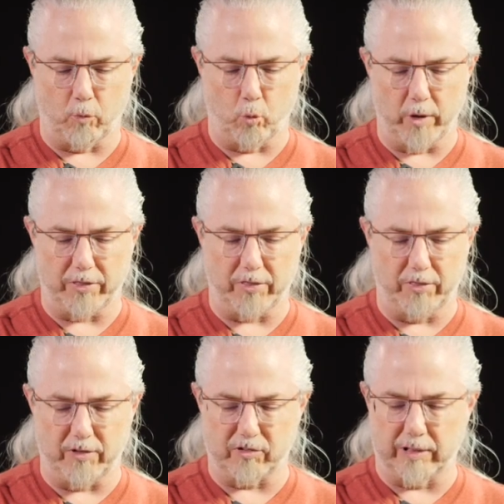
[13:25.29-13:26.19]

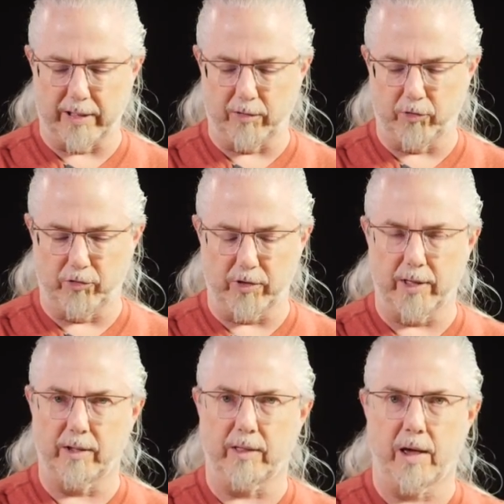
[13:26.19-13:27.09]
with this lens
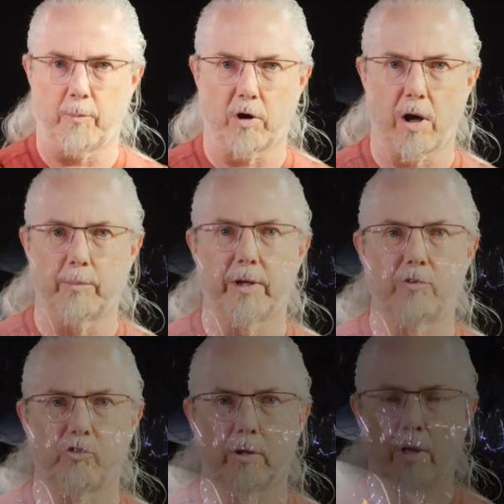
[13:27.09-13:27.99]
and camera
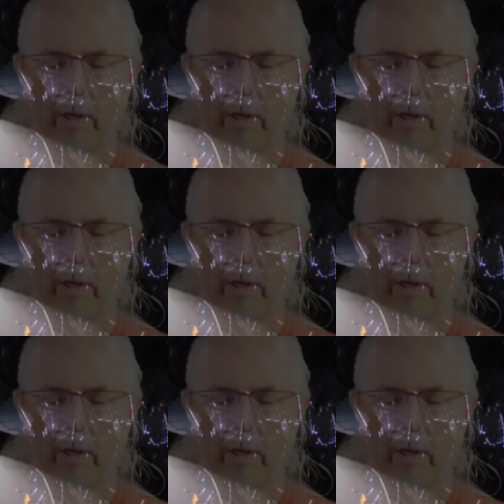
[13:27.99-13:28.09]
combination.